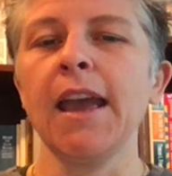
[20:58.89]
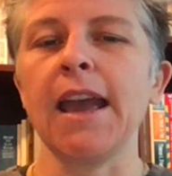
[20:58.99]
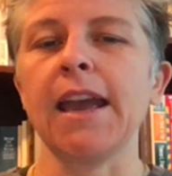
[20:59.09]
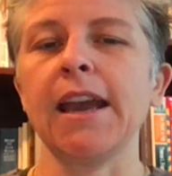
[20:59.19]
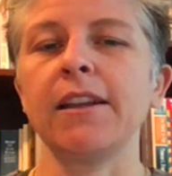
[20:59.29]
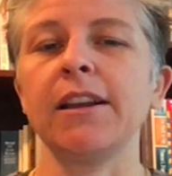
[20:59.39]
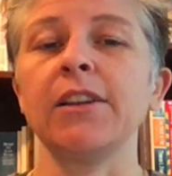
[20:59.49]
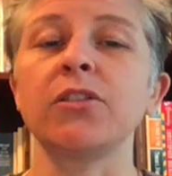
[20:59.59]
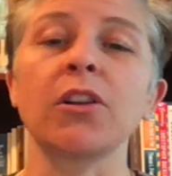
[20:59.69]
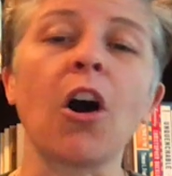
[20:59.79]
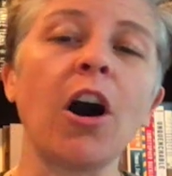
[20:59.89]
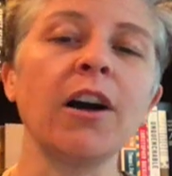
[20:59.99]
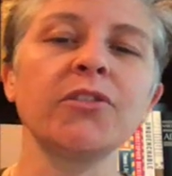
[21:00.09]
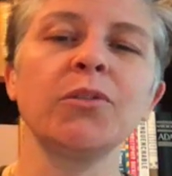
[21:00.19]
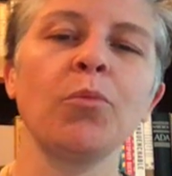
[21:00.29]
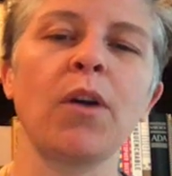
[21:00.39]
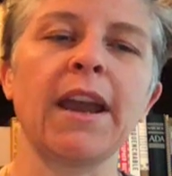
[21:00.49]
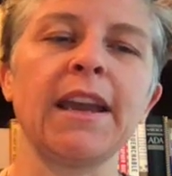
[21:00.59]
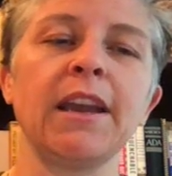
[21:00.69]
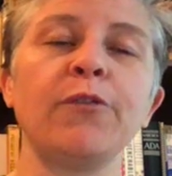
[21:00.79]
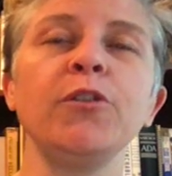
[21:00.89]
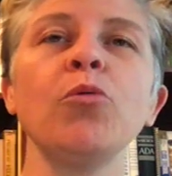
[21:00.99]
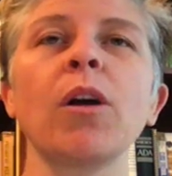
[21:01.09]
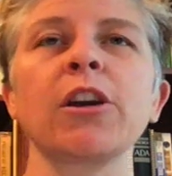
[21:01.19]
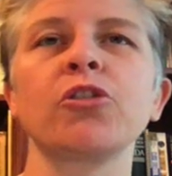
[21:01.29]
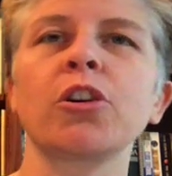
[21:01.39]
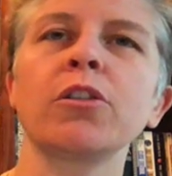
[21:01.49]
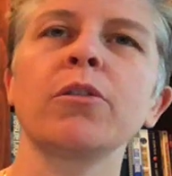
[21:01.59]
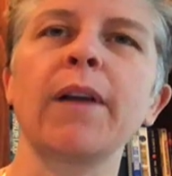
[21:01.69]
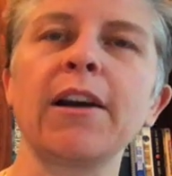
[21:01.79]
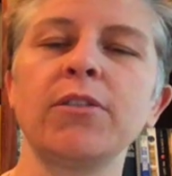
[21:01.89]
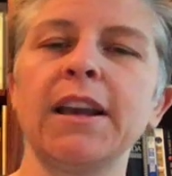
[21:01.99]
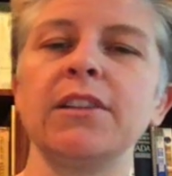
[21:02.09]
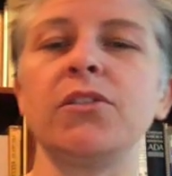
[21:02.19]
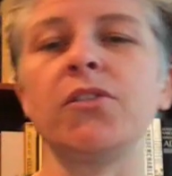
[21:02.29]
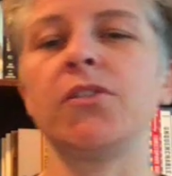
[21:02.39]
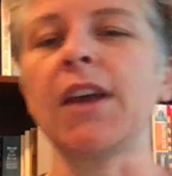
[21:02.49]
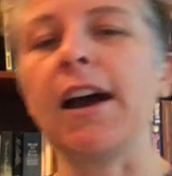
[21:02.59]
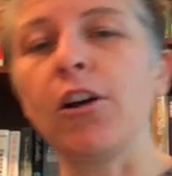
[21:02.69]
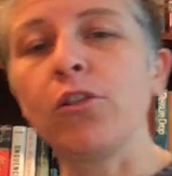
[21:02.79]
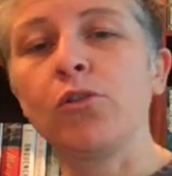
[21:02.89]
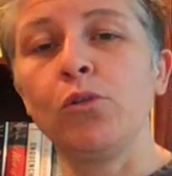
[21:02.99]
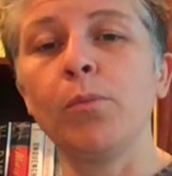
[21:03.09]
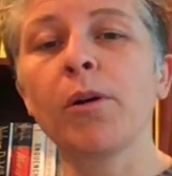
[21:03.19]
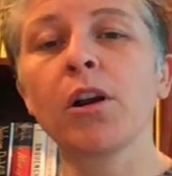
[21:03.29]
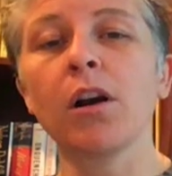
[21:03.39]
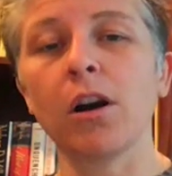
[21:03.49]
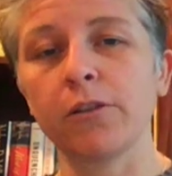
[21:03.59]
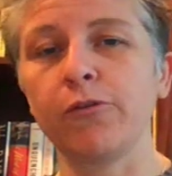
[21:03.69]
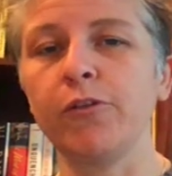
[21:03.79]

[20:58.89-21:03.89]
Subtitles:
And it's an awesome way if you want to turn around and sell Uber on